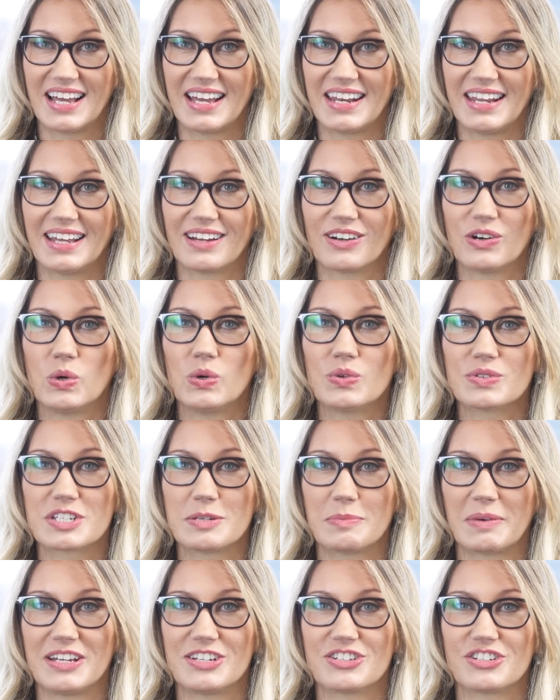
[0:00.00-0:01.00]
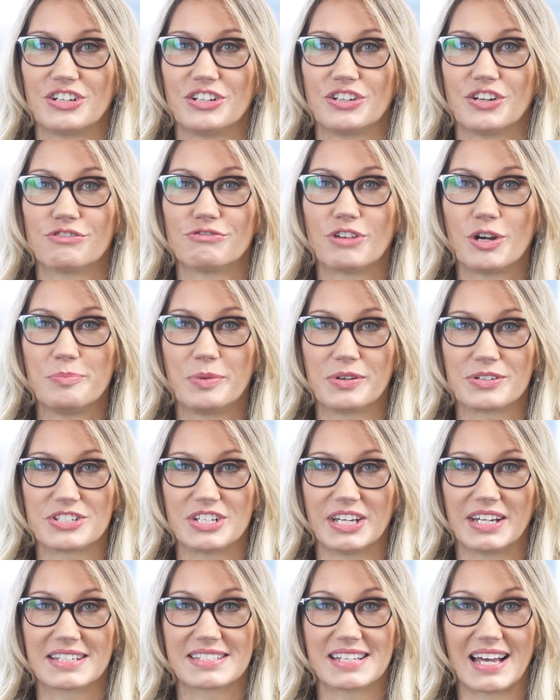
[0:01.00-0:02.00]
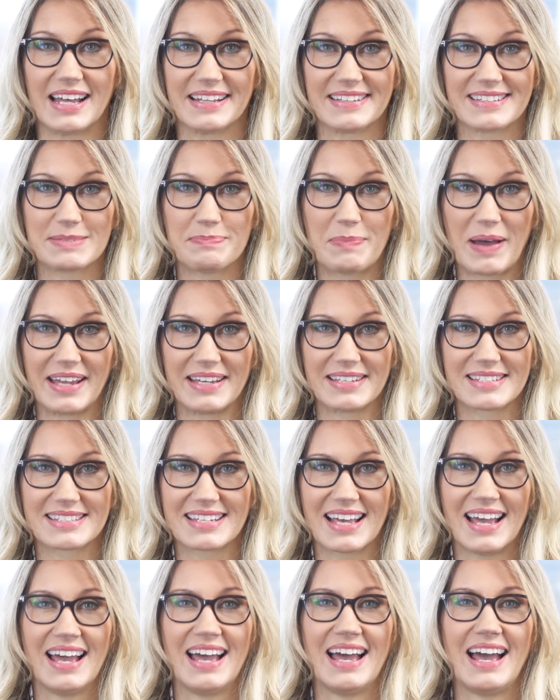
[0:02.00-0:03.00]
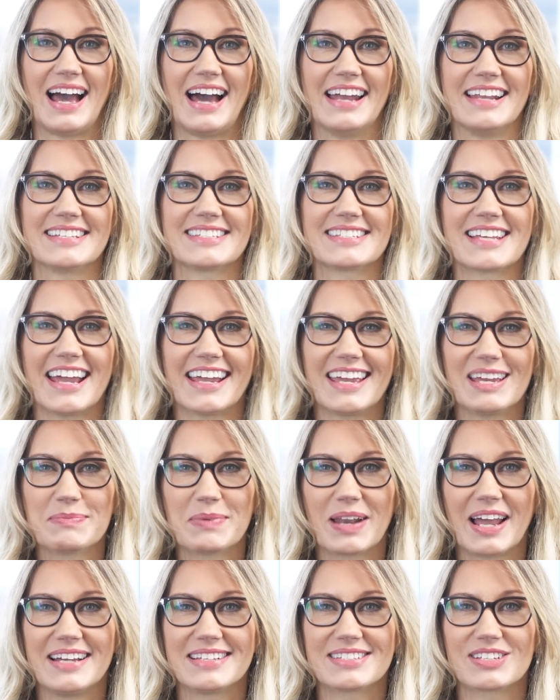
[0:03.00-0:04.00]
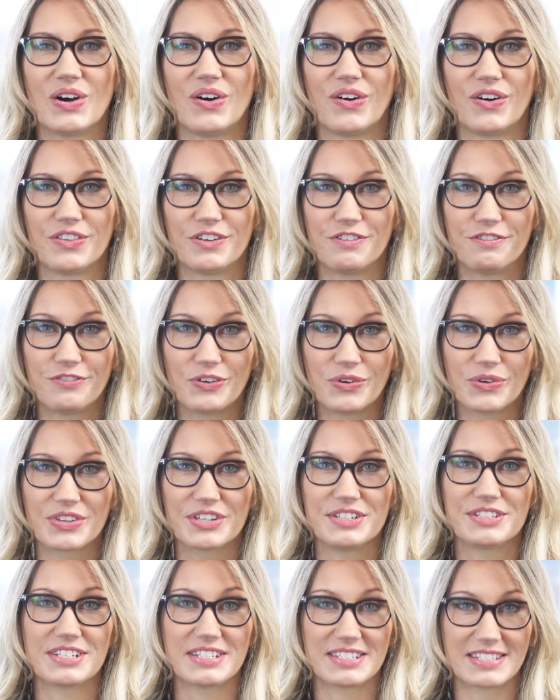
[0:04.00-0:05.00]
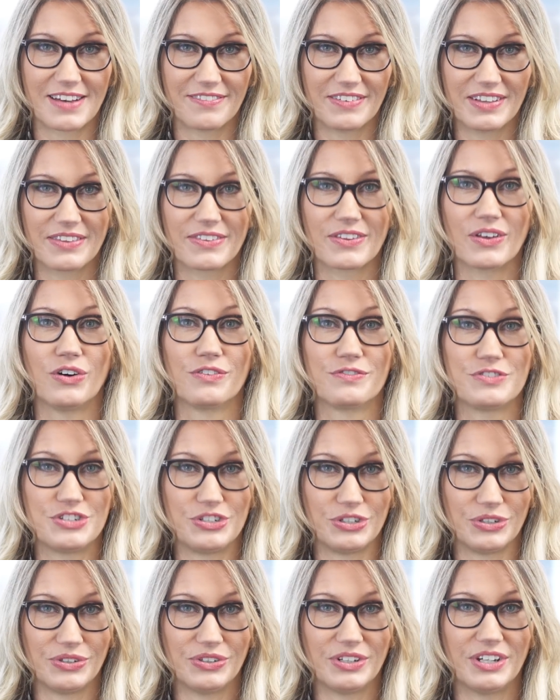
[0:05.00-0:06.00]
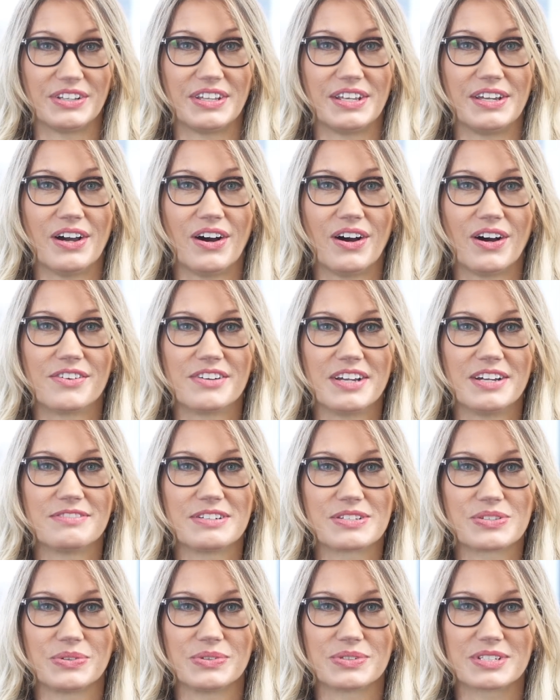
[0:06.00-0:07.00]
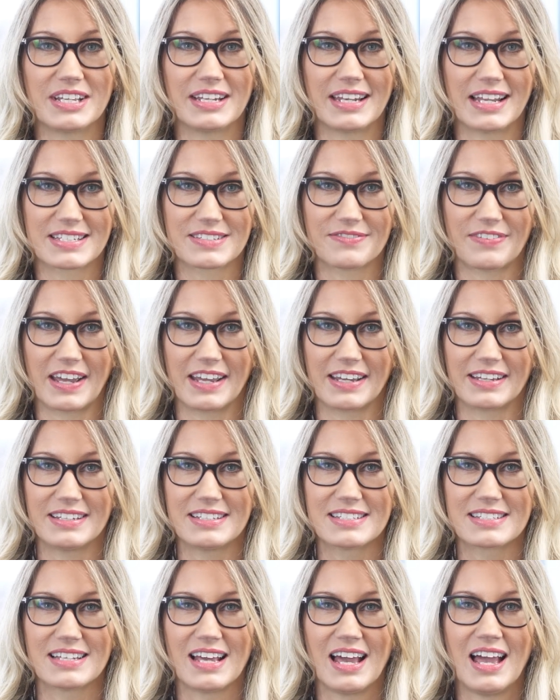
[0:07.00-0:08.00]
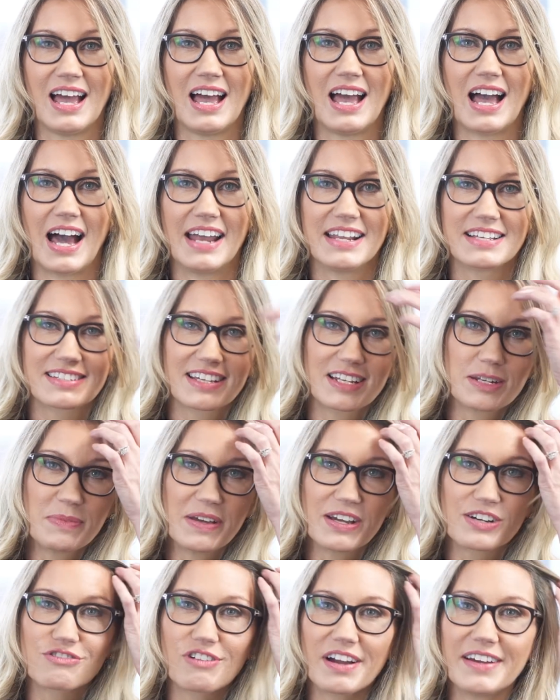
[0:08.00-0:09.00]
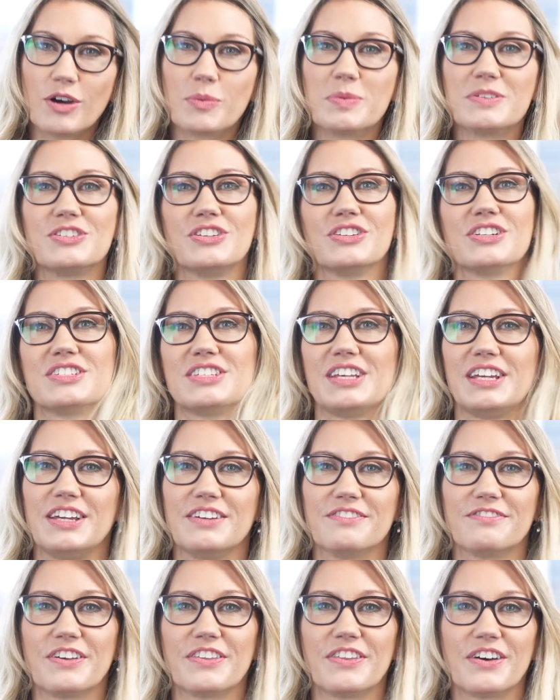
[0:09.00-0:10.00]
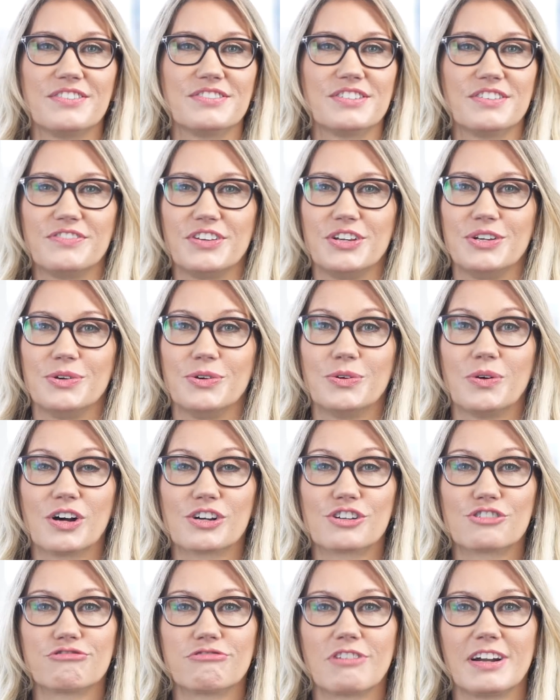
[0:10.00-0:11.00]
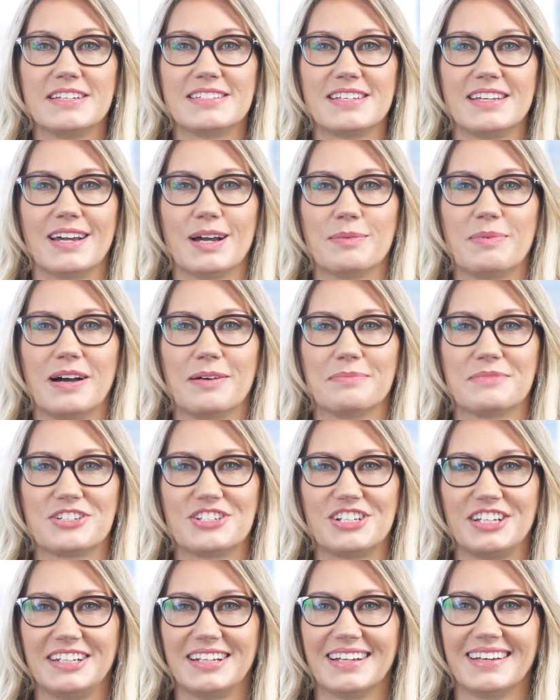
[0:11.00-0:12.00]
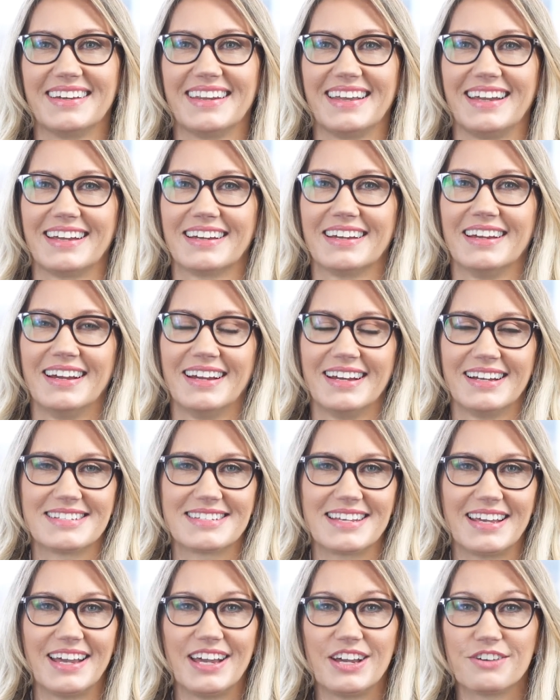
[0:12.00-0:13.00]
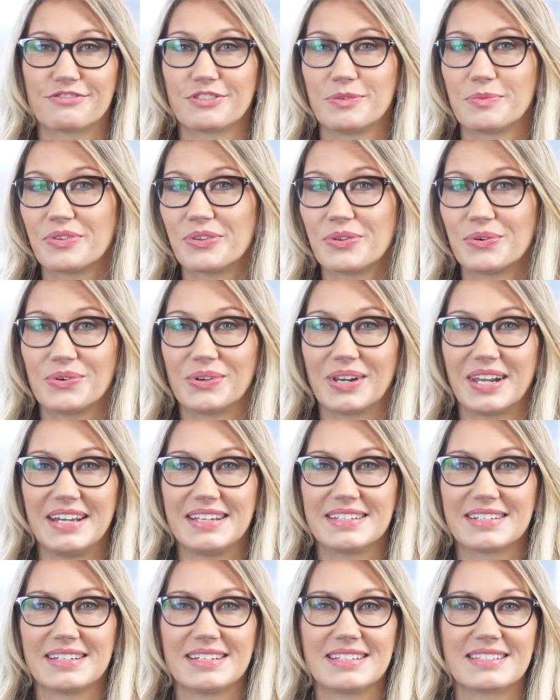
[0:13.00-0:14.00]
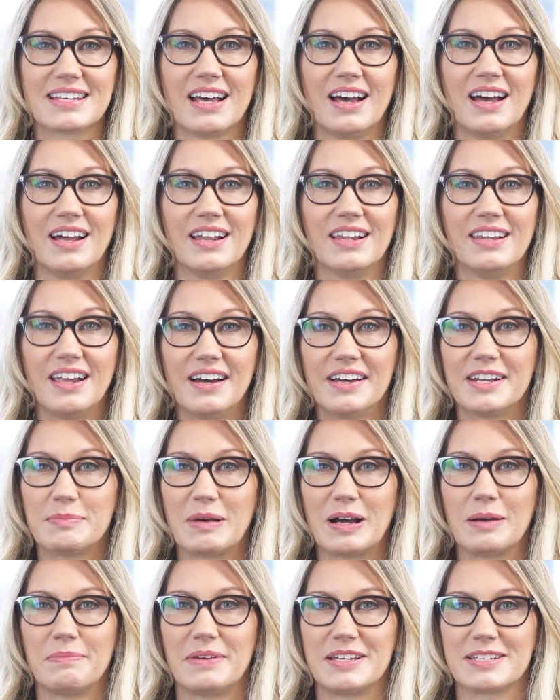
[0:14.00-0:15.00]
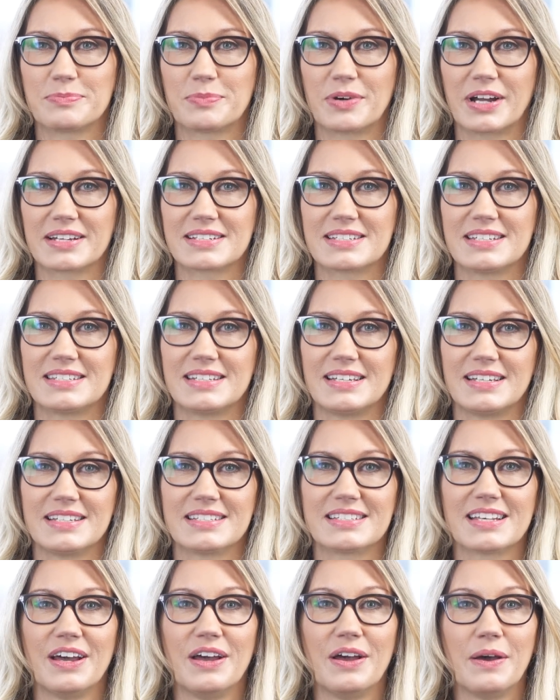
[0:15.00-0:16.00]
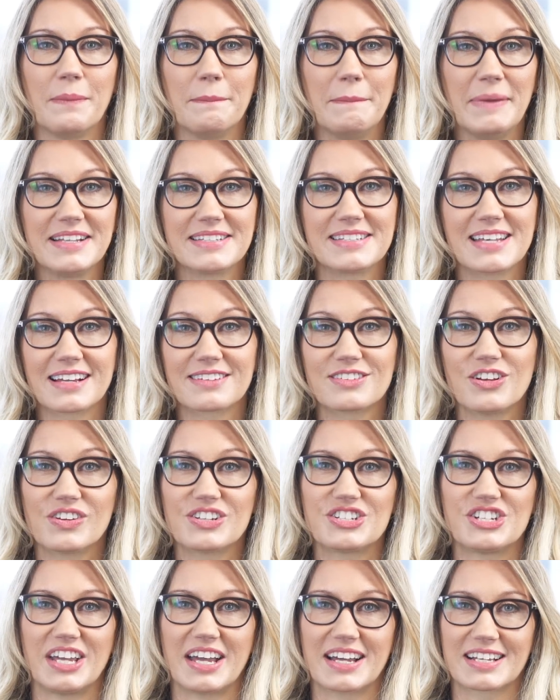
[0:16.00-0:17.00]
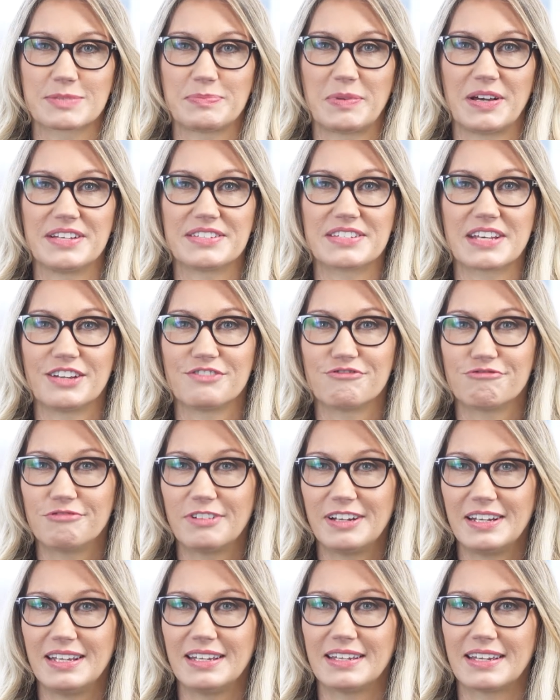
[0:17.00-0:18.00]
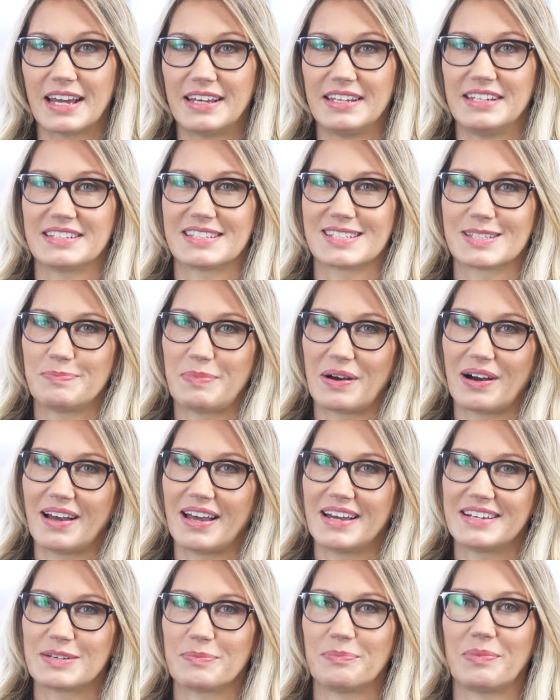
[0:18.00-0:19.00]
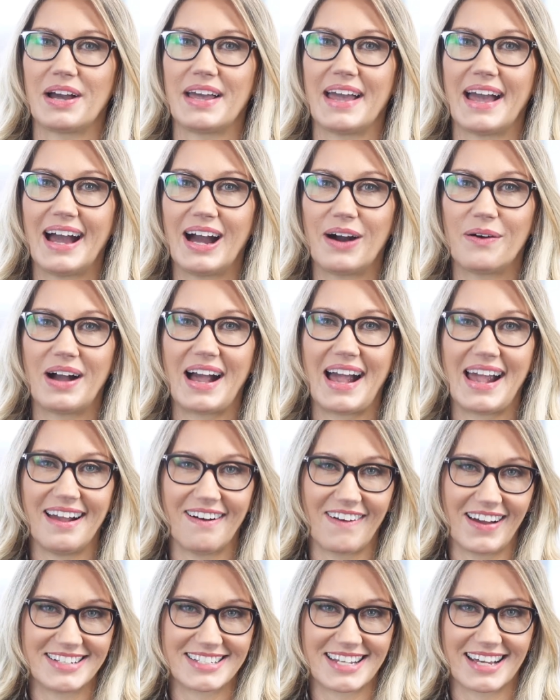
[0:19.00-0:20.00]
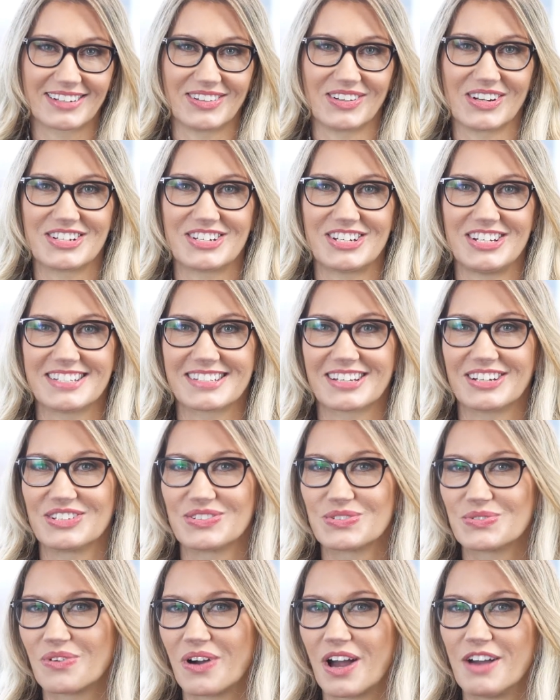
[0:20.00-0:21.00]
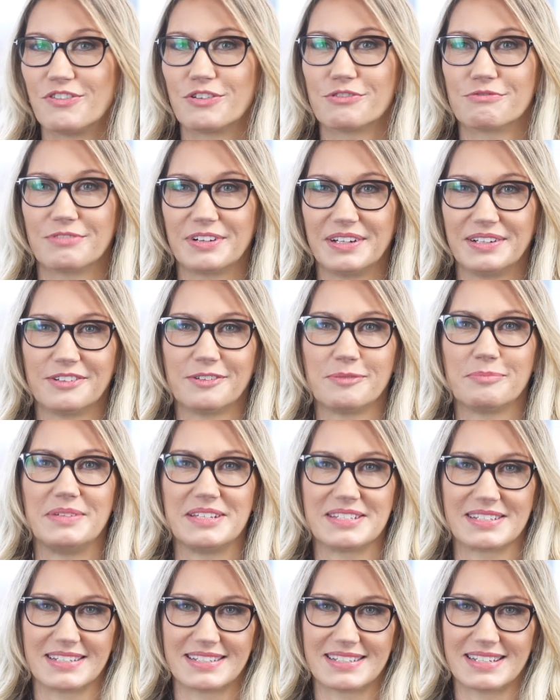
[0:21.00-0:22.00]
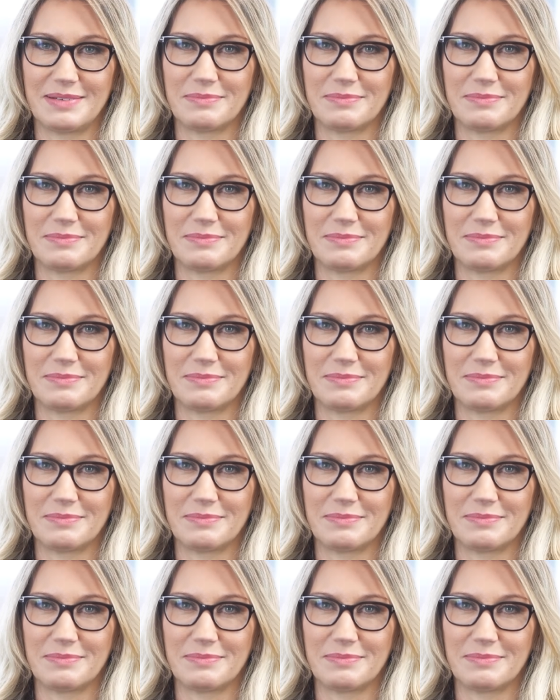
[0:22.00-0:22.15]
learning, automation, robotics and space, and it's taking place on the 4th to 7th of June at the Aria Resort in Las Vegas, and it's going to be a great opportunity for those of you who are crazy about machine learning to hear from thought leaders, learn about best practices, meet technology experts and really get inspired by how AI technologies can drive real business